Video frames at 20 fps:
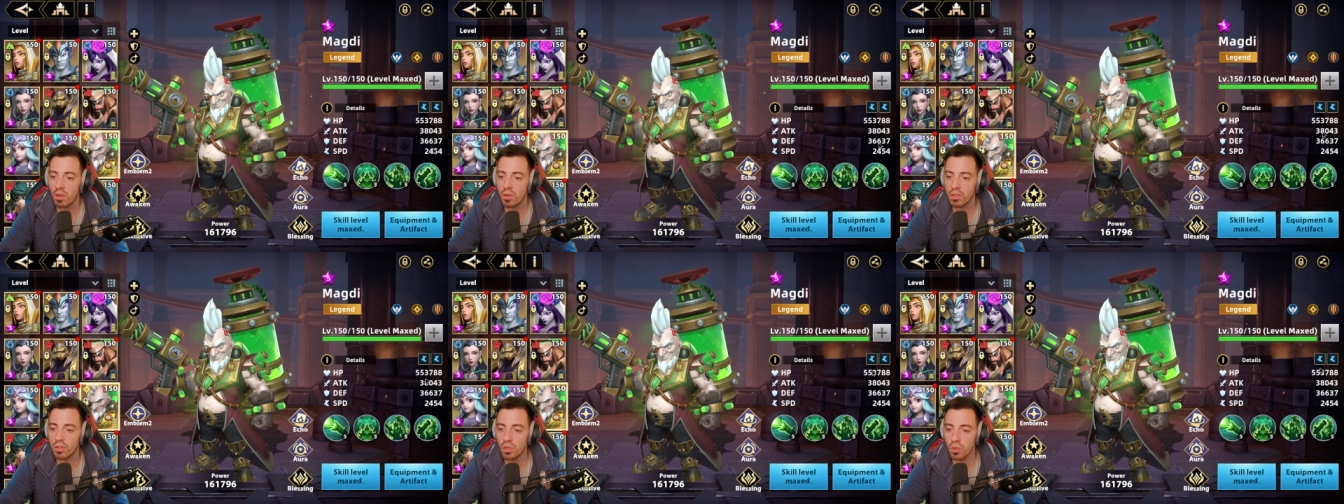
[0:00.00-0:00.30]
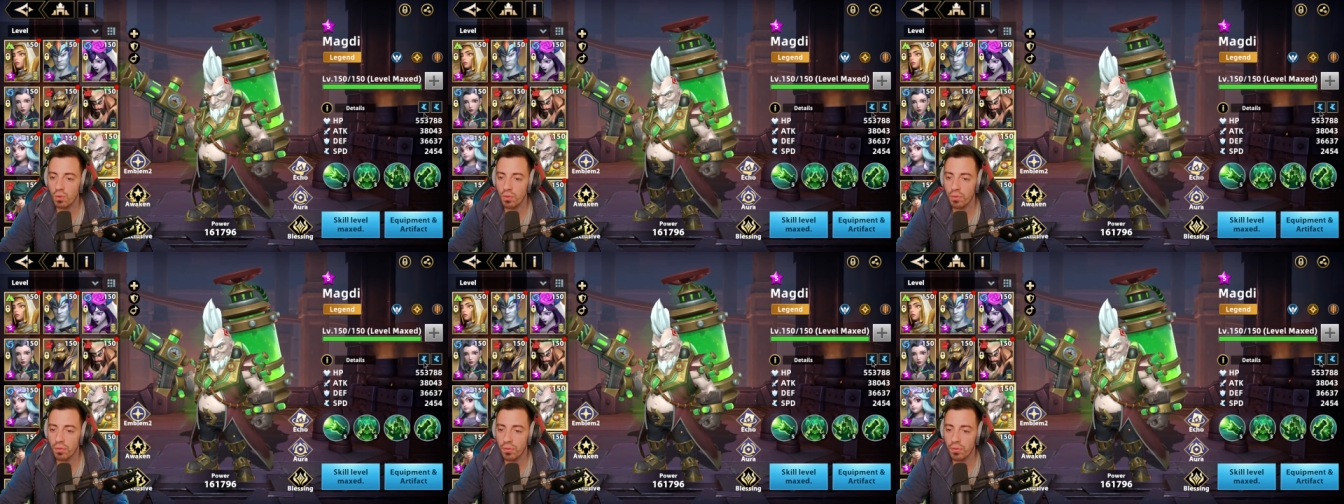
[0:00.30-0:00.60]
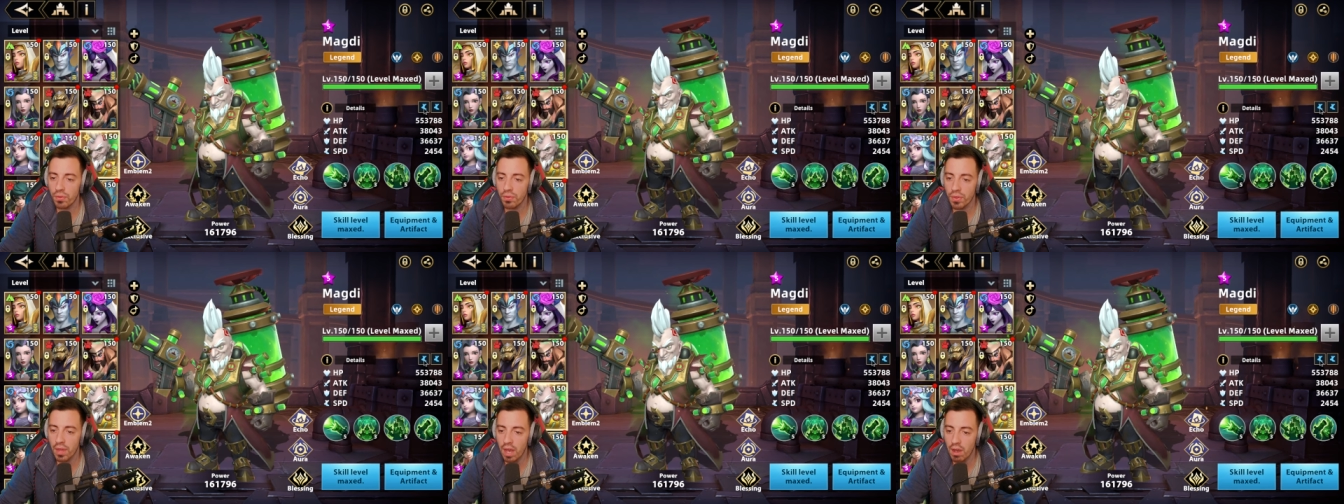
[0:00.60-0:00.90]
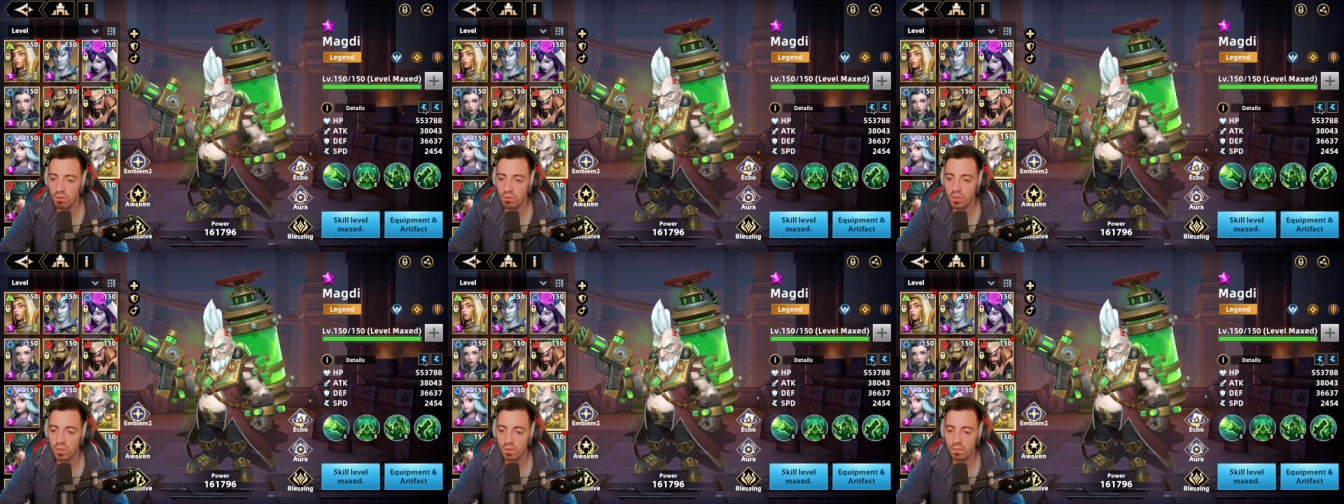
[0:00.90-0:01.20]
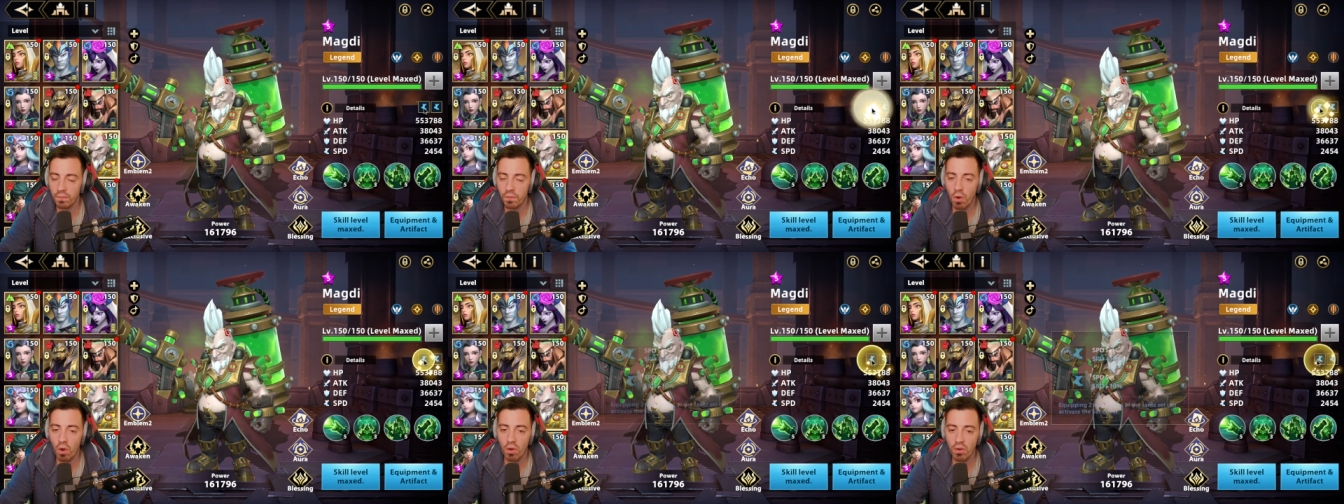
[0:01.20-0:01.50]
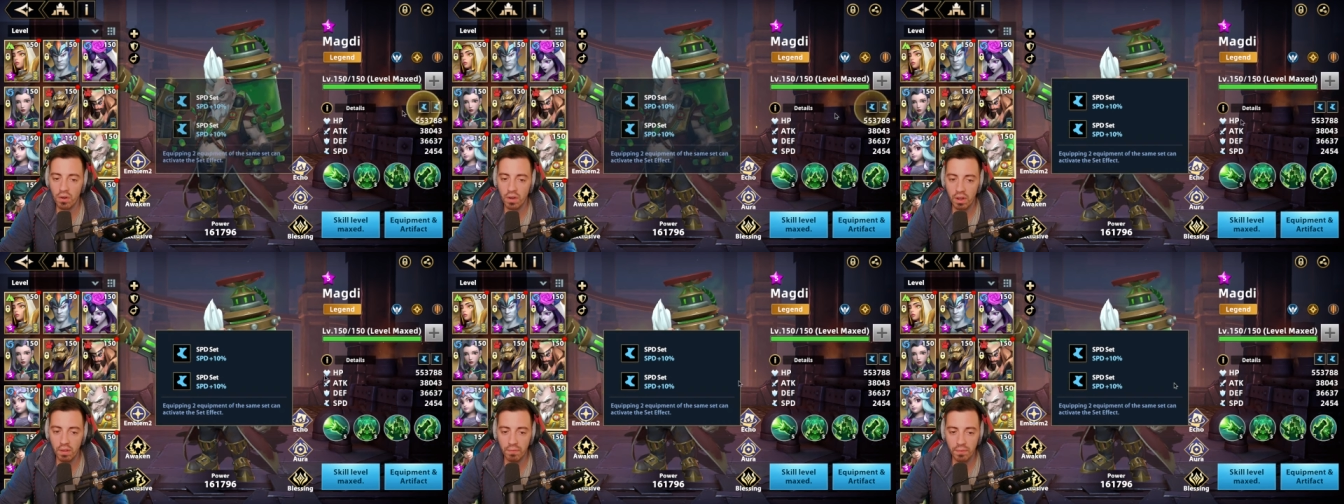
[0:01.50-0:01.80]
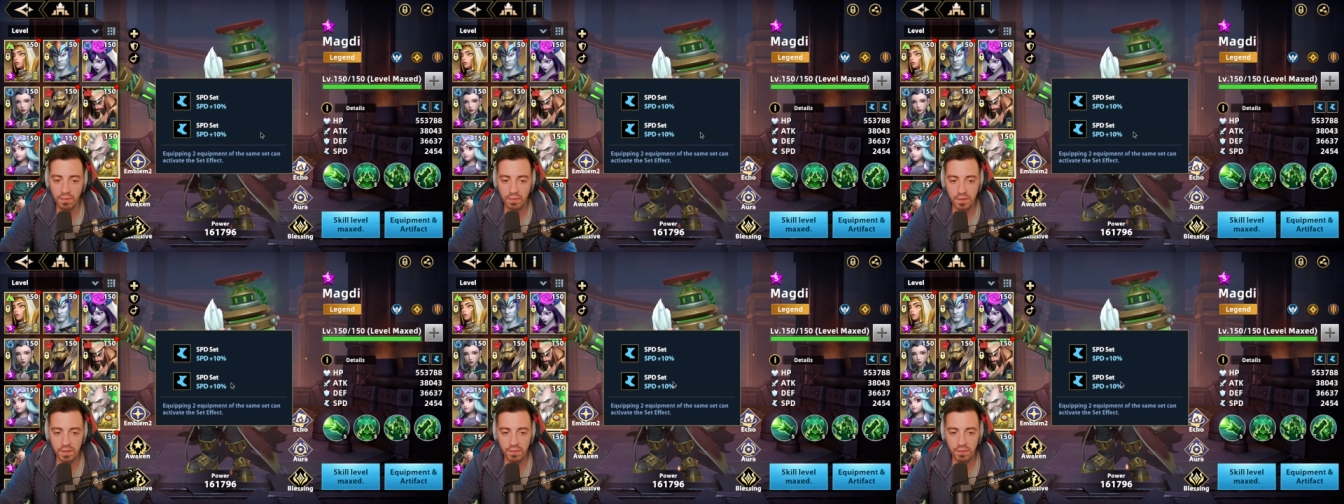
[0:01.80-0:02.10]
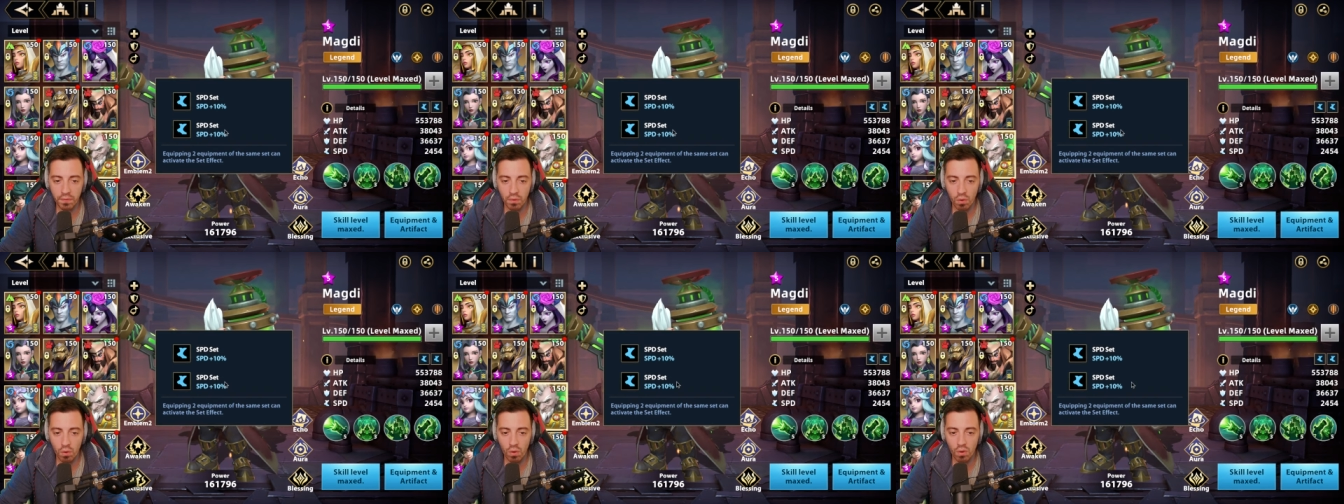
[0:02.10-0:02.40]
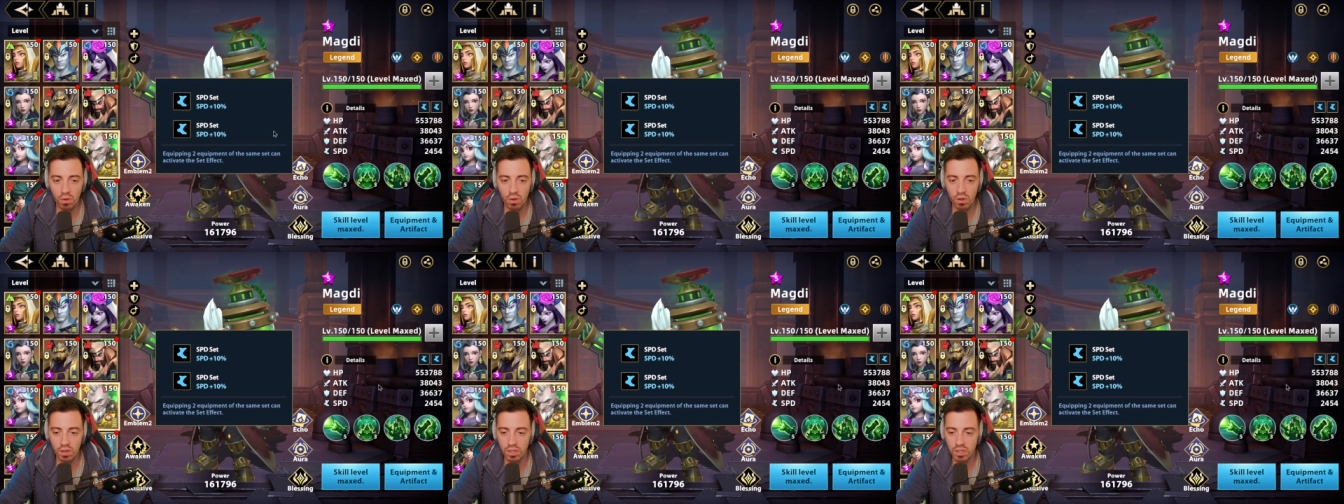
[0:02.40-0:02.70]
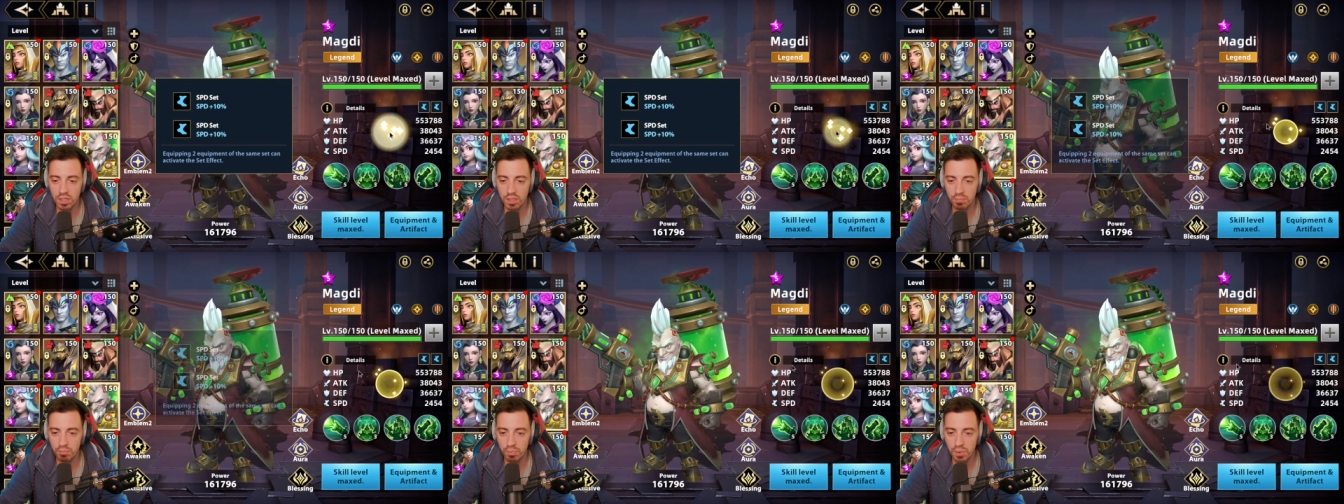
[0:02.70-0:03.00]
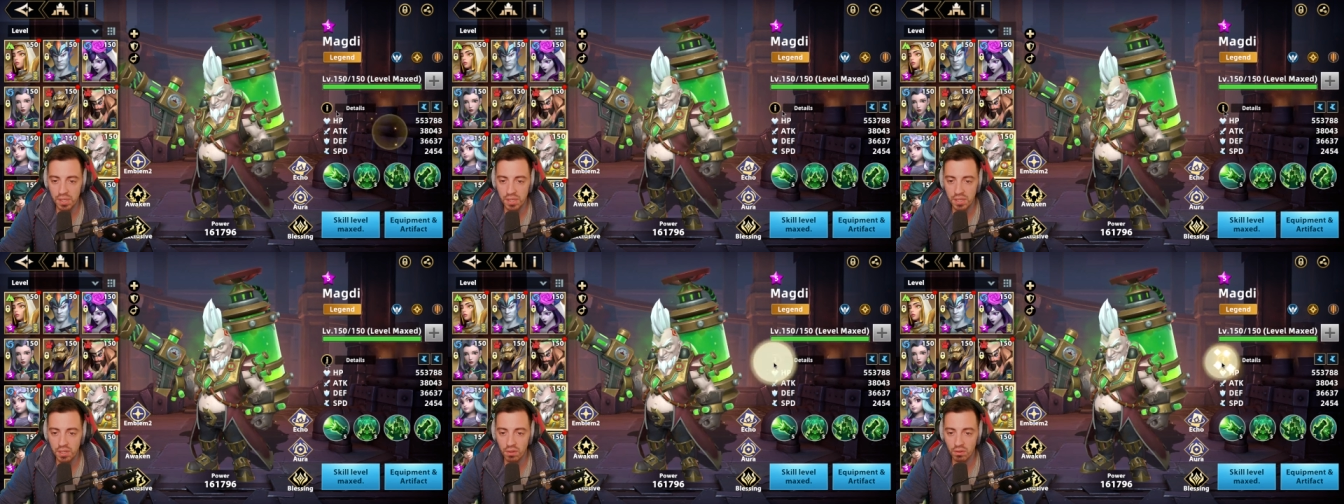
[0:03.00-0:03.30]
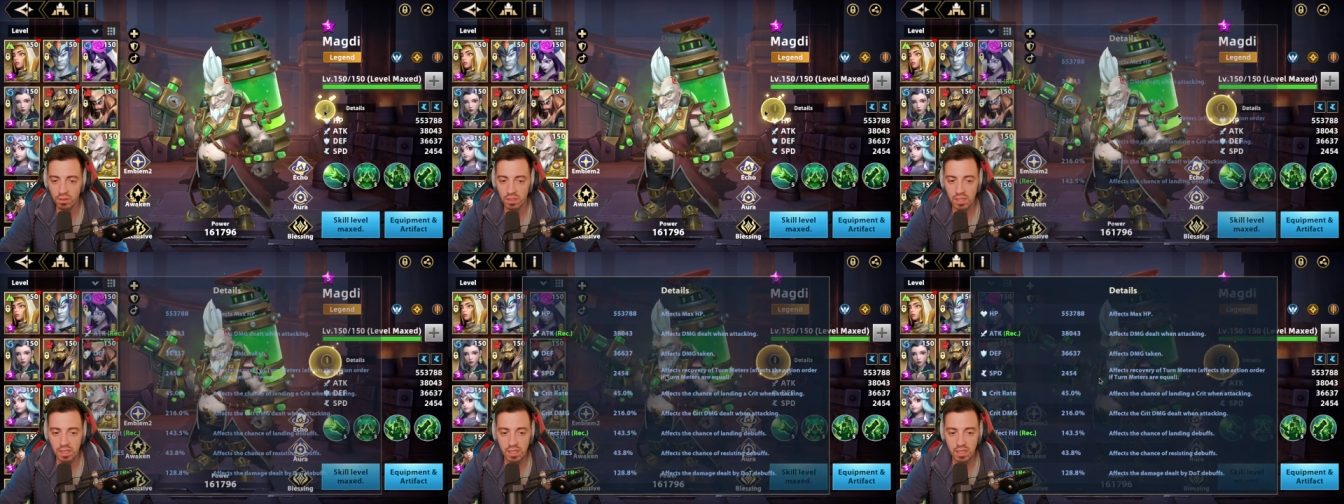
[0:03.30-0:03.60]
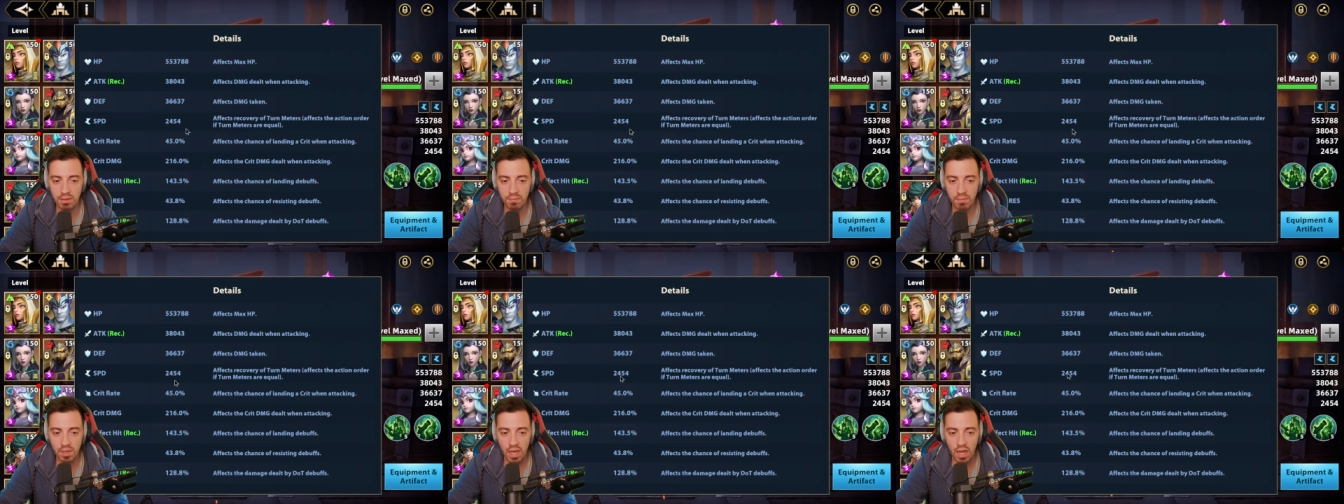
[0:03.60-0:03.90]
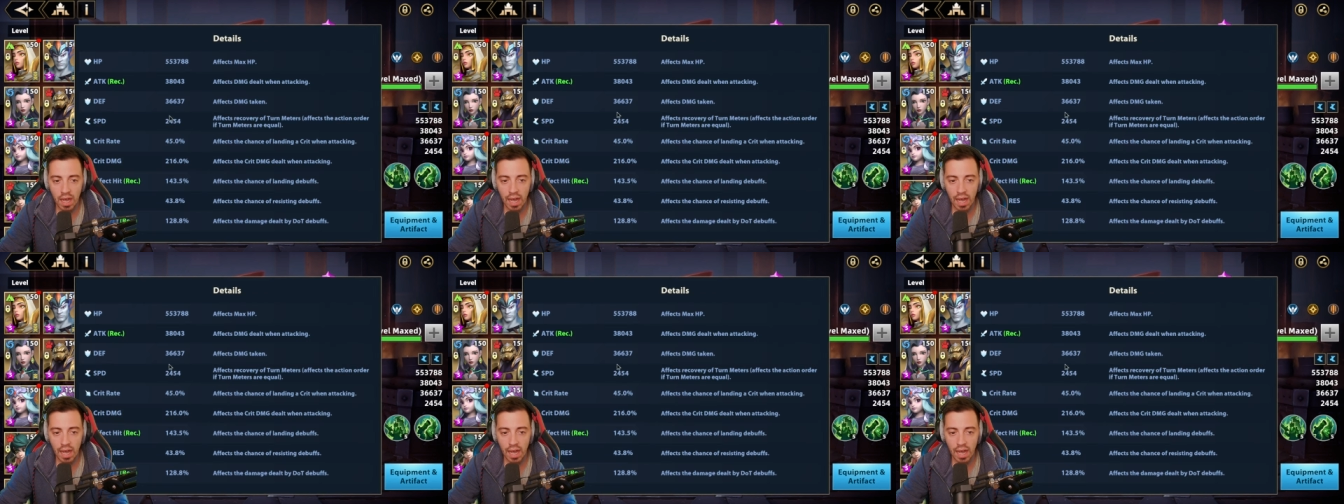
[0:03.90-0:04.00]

2454 speed on him.